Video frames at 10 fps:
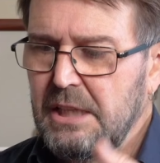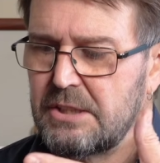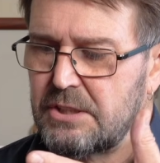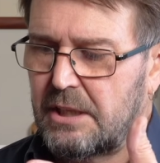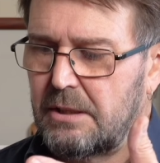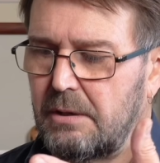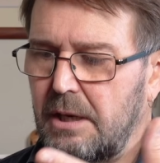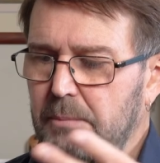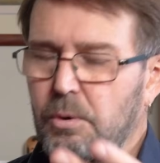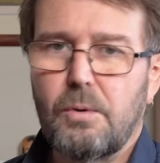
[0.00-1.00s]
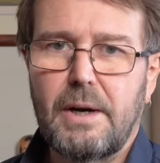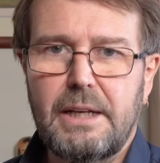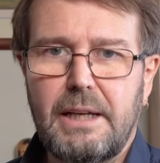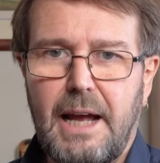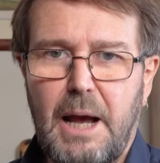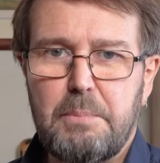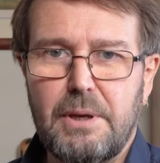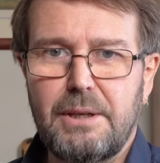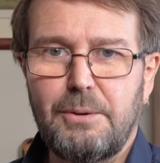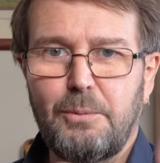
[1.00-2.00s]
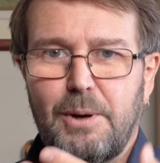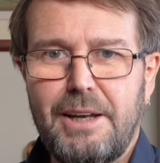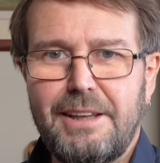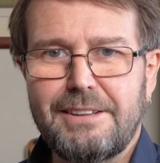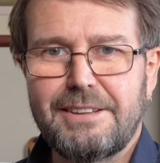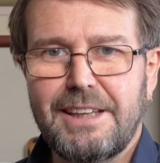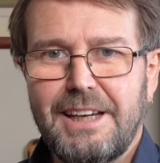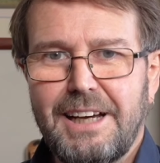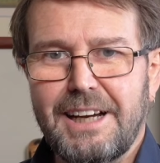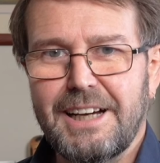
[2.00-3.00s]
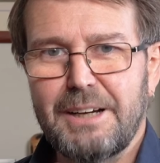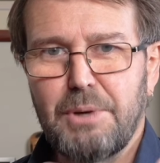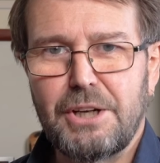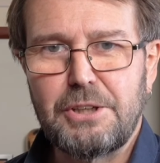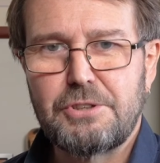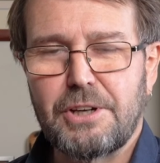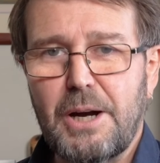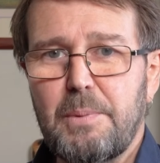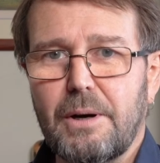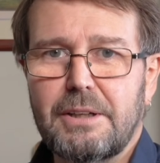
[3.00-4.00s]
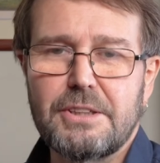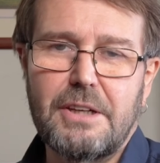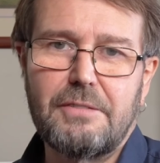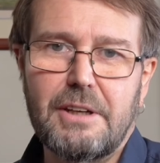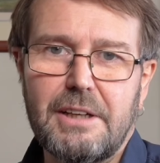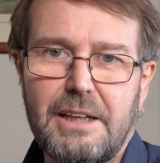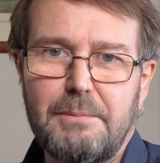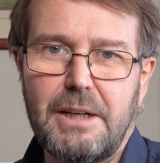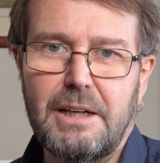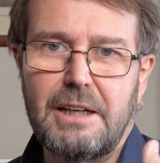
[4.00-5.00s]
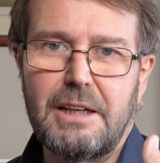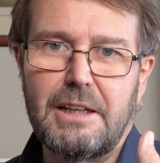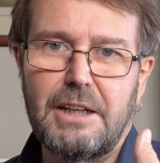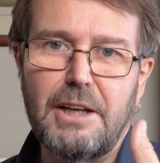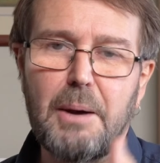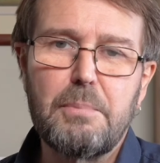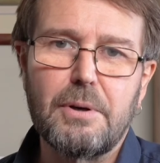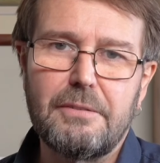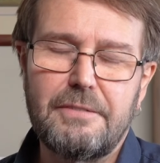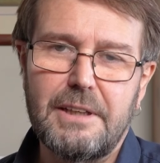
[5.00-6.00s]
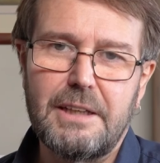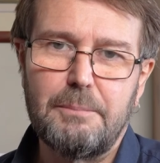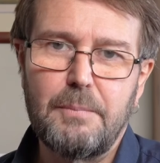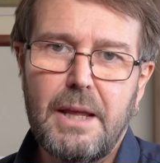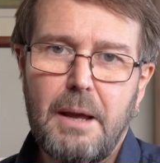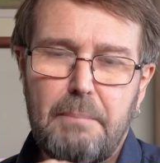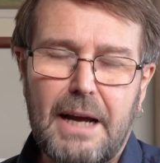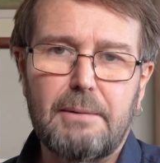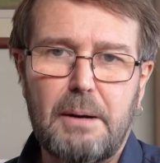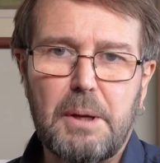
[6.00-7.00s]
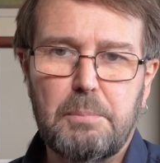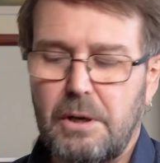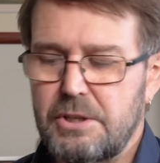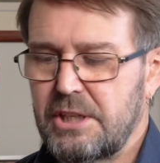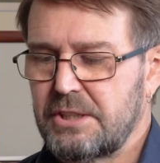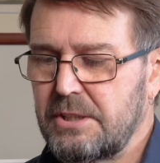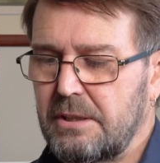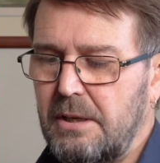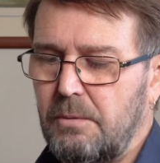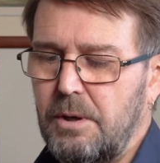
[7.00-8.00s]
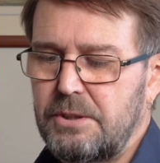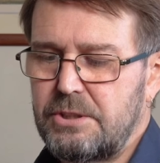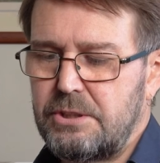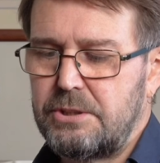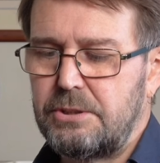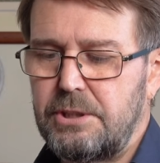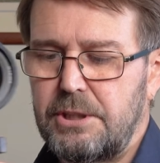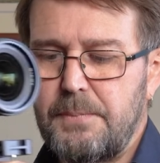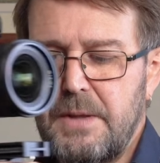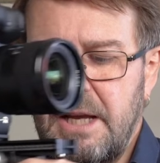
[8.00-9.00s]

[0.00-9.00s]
So I'm already happy with my new tripod, because I've got a number of panoramic projects that I want to do.